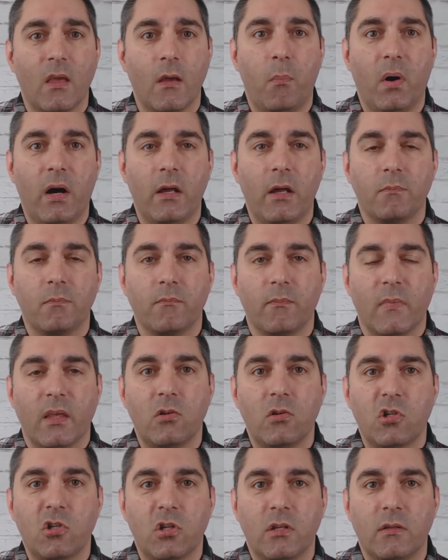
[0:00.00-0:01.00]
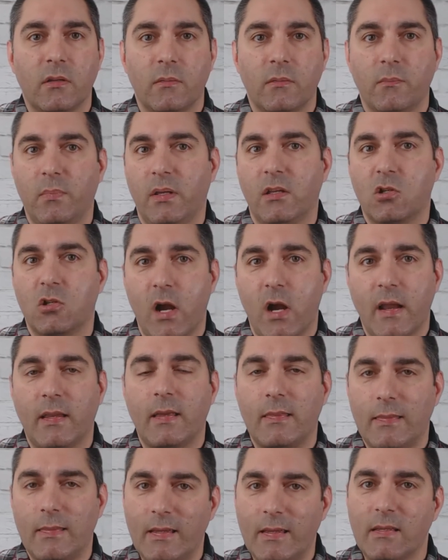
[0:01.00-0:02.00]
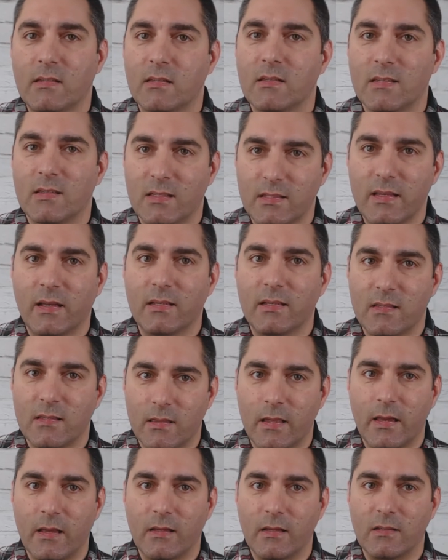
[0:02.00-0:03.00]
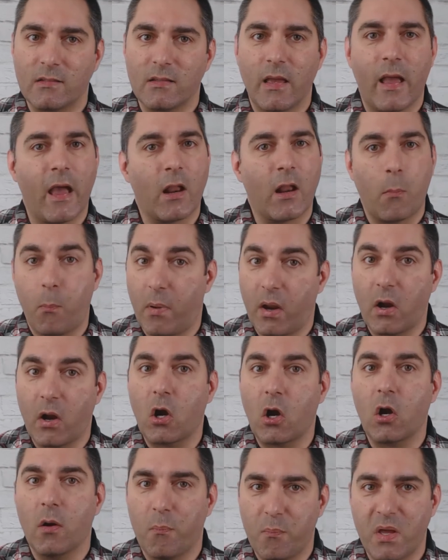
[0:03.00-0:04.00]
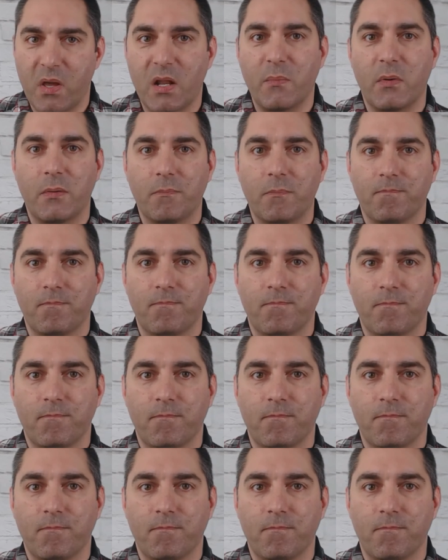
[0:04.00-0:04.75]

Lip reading: but you should be tracking these 6 things at a bare minimum.